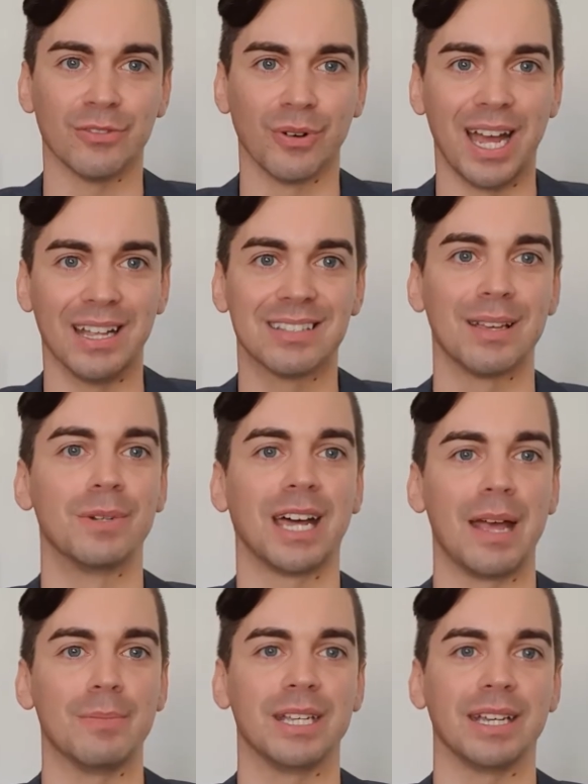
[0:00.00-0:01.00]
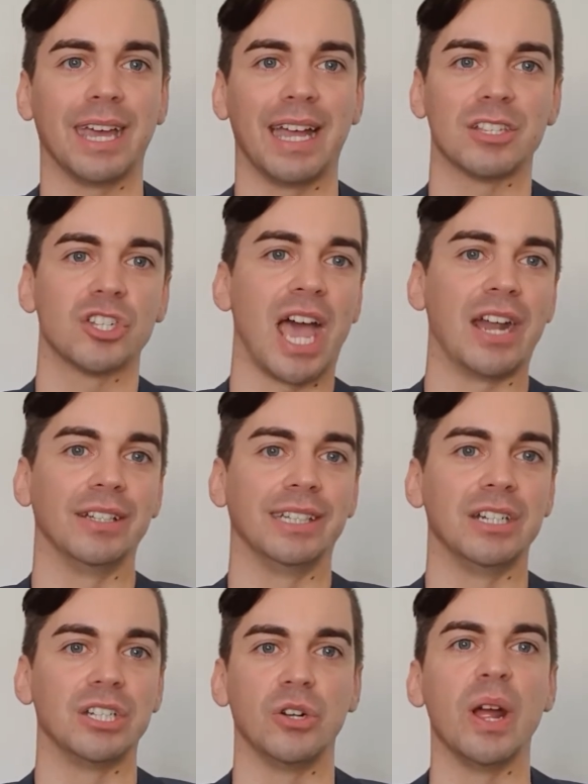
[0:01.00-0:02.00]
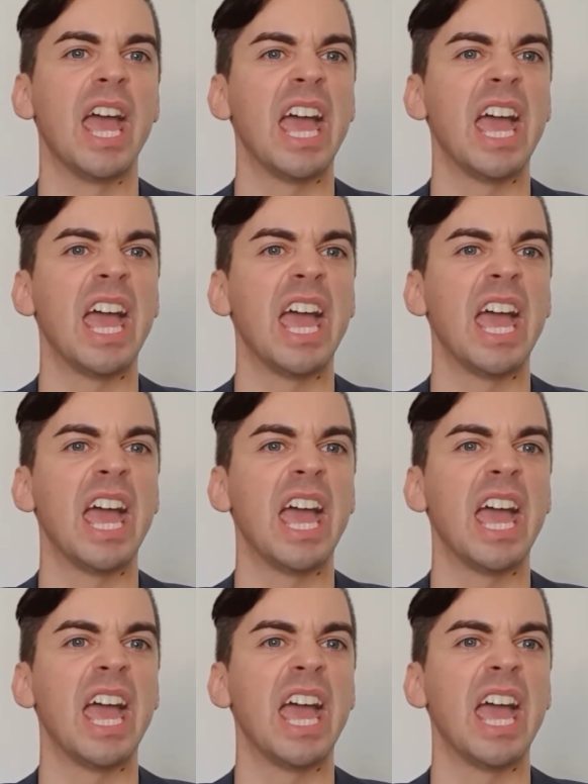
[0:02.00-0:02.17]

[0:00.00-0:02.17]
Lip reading: right? Sometimes it gets channeled into